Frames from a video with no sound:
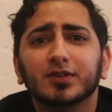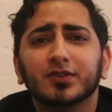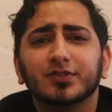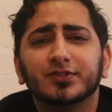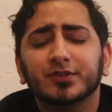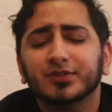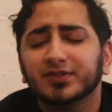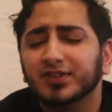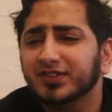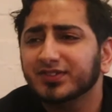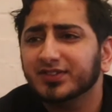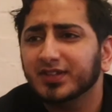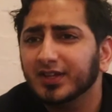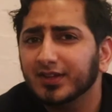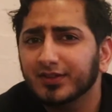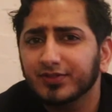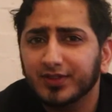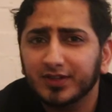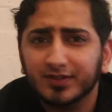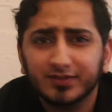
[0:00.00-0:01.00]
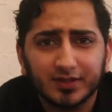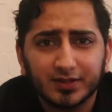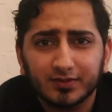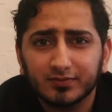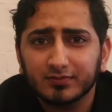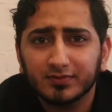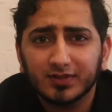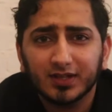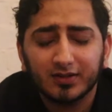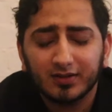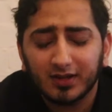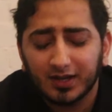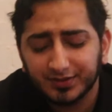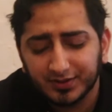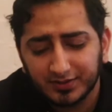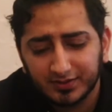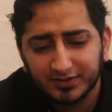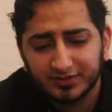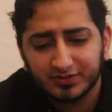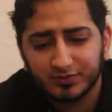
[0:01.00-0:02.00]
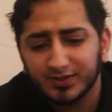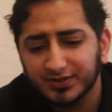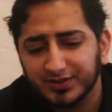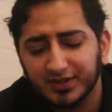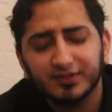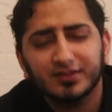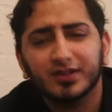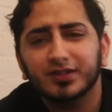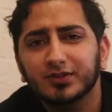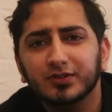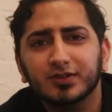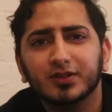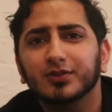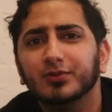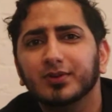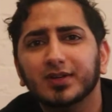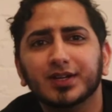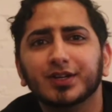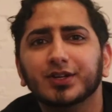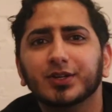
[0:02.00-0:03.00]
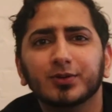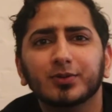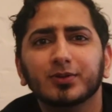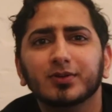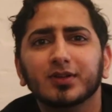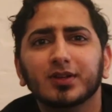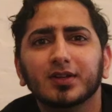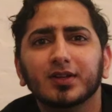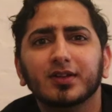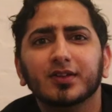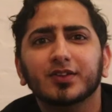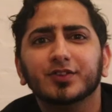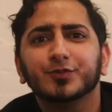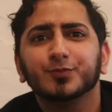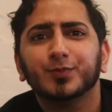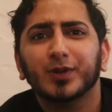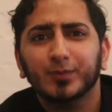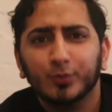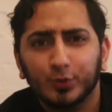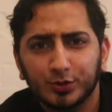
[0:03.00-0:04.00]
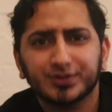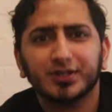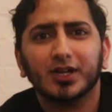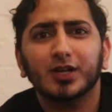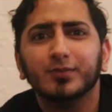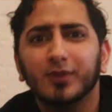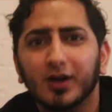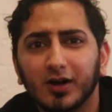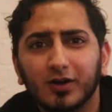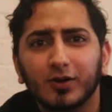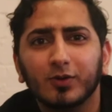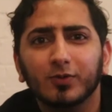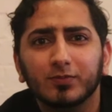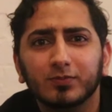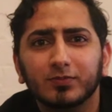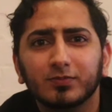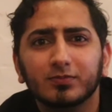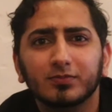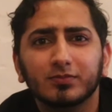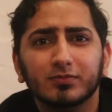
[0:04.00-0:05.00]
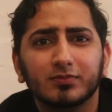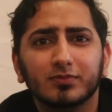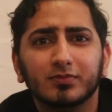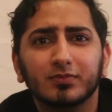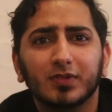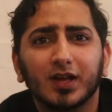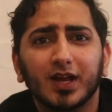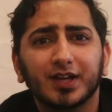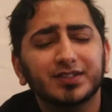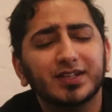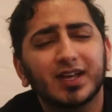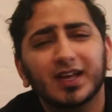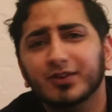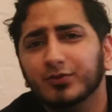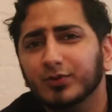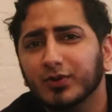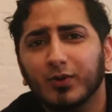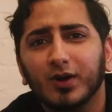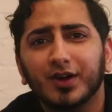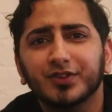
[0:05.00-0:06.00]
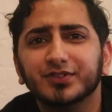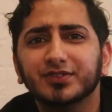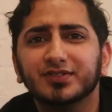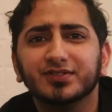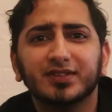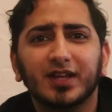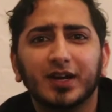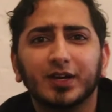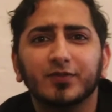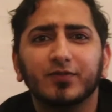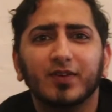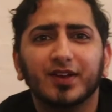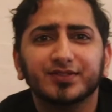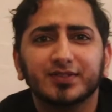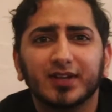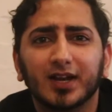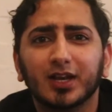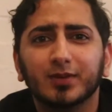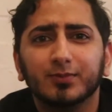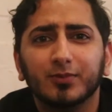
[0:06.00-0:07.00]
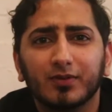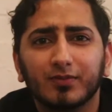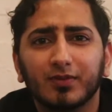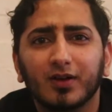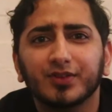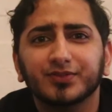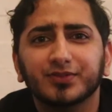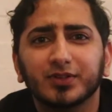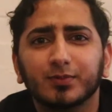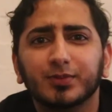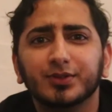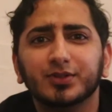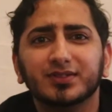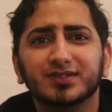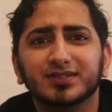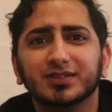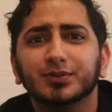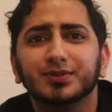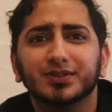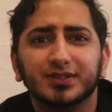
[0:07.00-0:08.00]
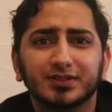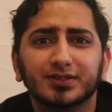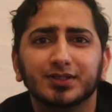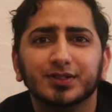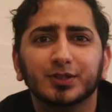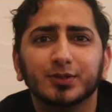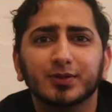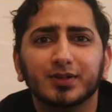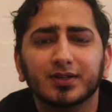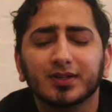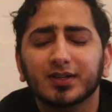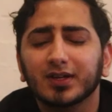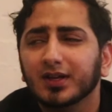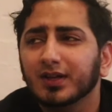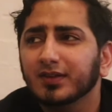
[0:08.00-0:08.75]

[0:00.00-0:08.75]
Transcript: So there's certain things I think there's 3 things that you can really do. Spend more time at home. And yeah, it requires you to sacrifice an element of hustle, but you still need to do it.